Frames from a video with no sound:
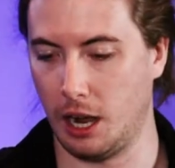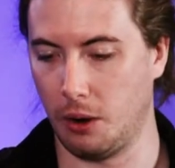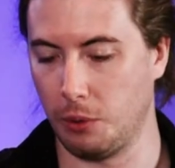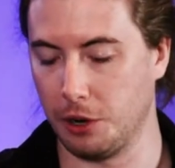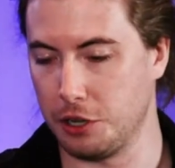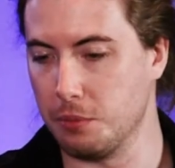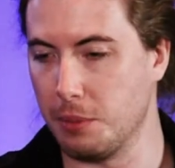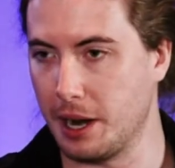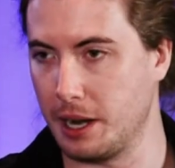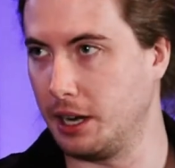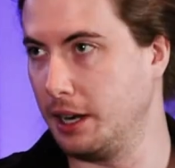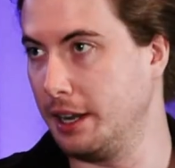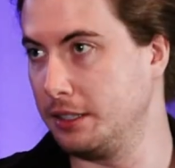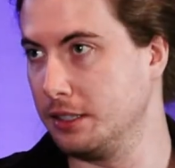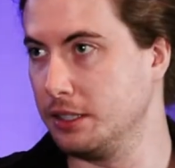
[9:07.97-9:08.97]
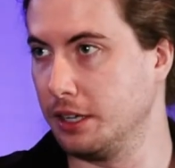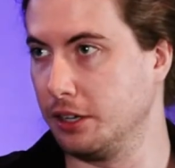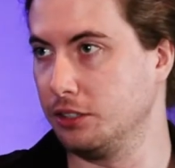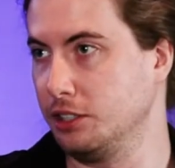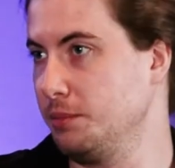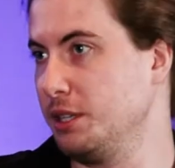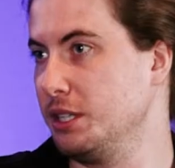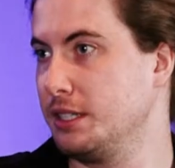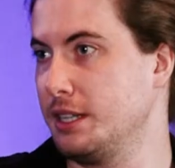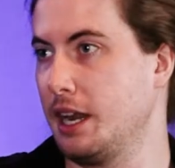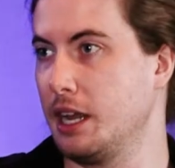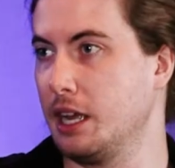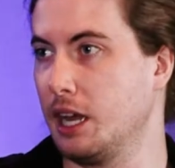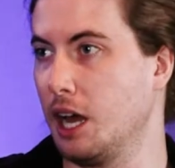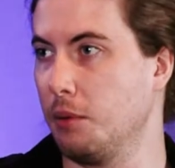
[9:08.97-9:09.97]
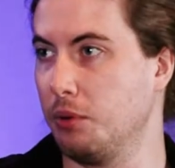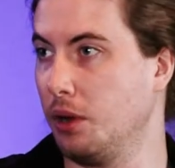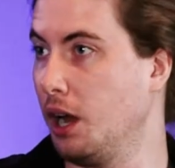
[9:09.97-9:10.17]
where you might not necessarily be setting up